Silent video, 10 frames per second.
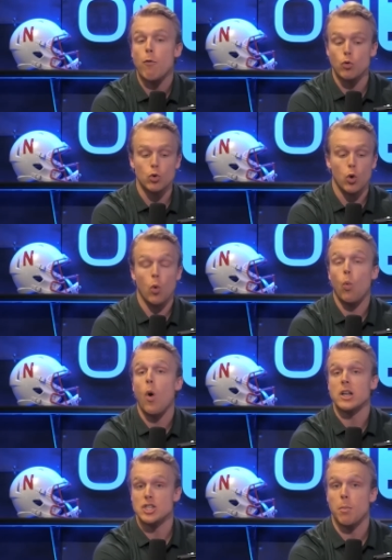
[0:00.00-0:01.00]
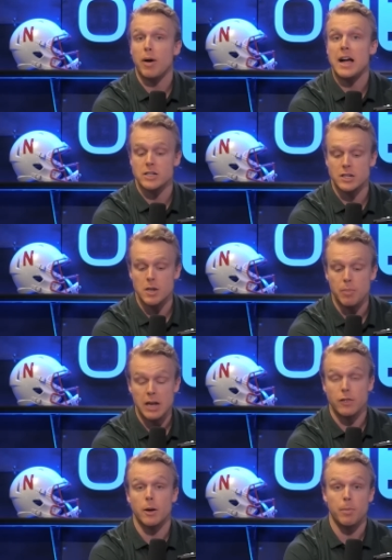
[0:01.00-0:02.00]
Rhule wants Nebraska to be.
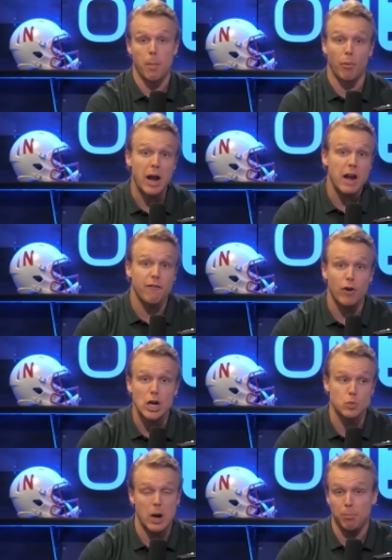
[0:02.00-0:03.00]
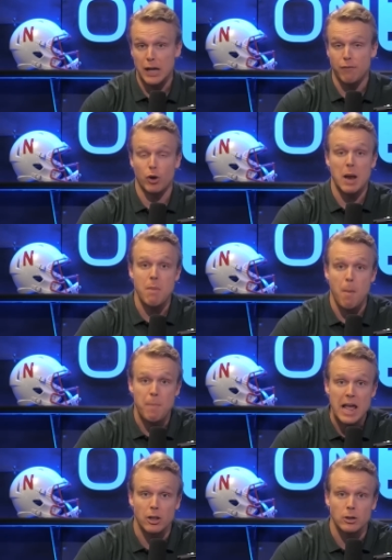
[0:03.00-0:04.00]
And the brand for us, when I played for him at
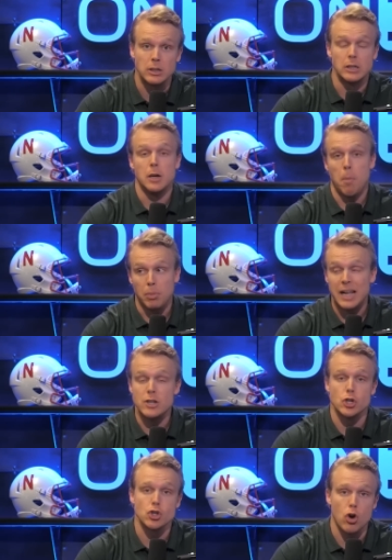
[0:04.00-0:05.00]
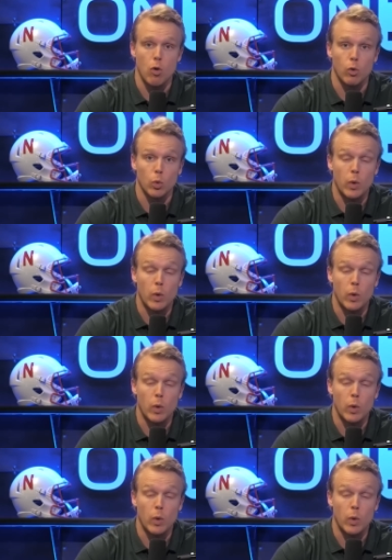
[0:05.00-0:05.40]
Baylor, played's a strong word.